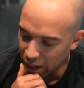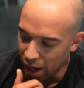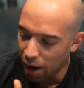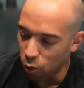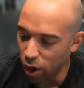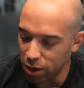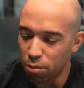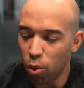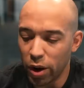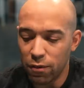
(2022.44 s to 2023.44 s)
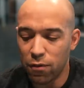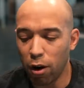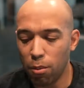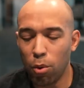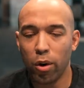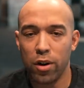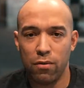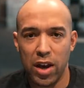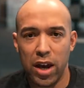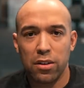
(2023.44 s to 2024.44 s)
at one point far more
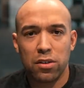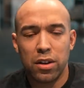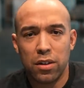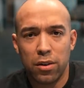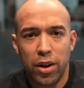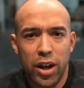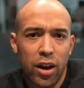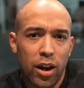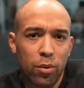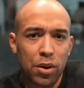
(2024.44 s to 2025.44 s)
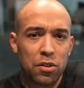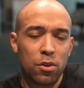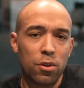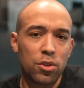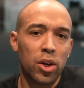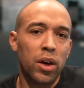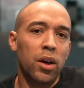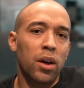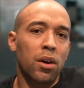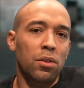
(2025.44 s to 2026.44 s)
advanced in their AI research.
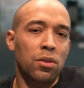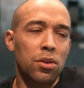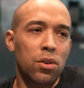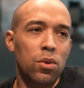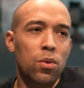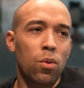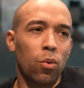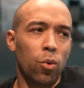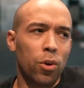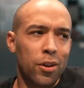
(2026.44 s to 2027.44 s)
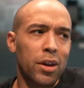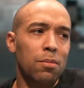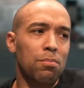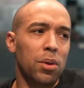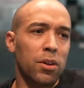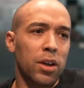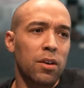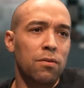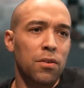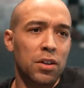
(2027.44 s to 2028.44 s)
Do you really
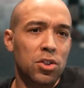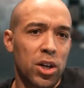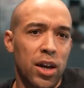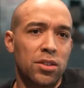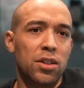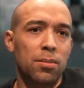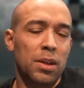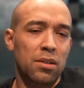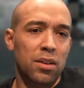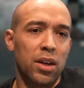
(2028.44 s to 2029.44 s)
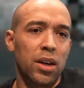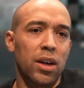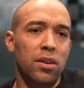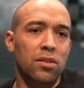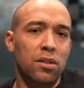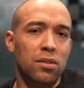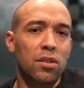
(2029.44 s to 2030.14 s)
believe that ChatGPT is the